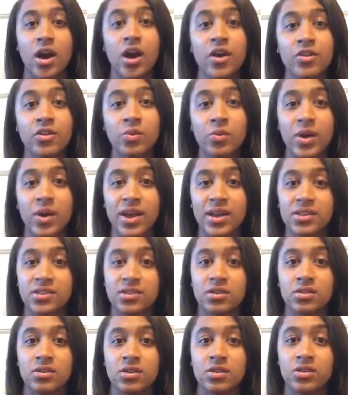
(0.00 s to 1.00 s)
Otherwise
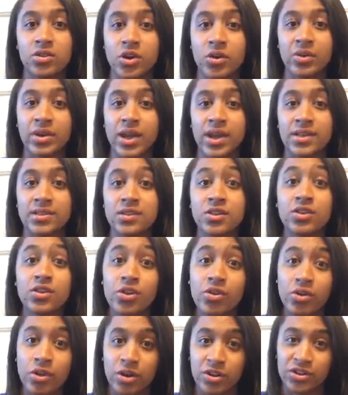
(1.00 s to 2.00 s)
known as
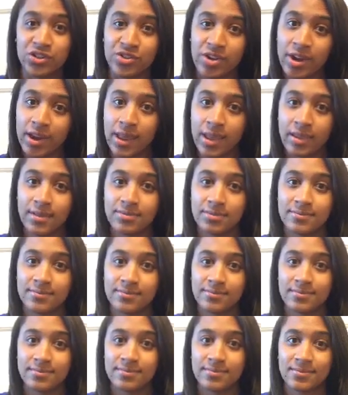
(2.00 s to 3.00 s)
neuron training.
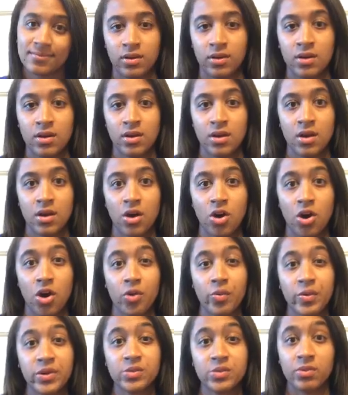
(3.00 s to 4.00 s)

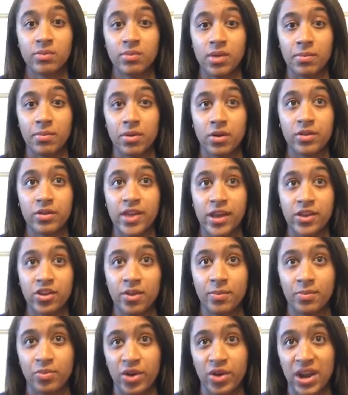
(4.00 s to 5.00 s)
Always remember that your
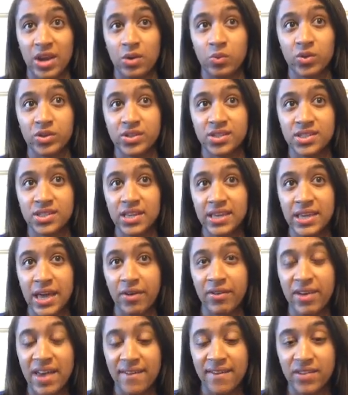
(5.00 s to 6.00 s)
brain will seek
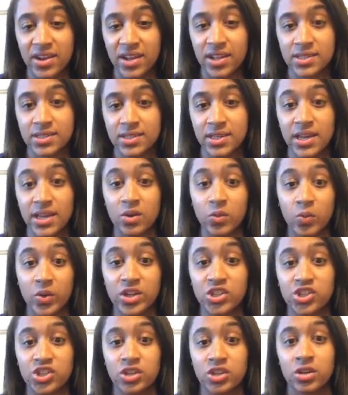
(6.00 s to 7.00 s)
out evidence in
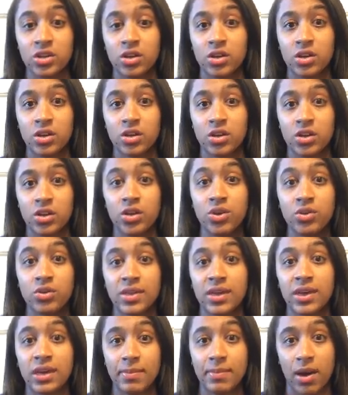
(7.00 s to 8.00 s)
which you
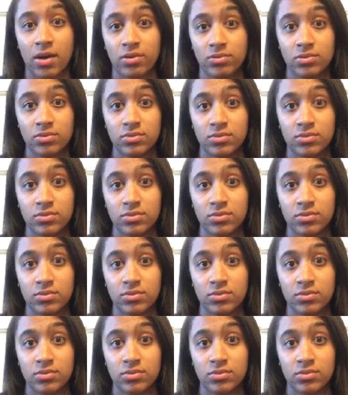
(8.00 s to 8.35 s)
think about.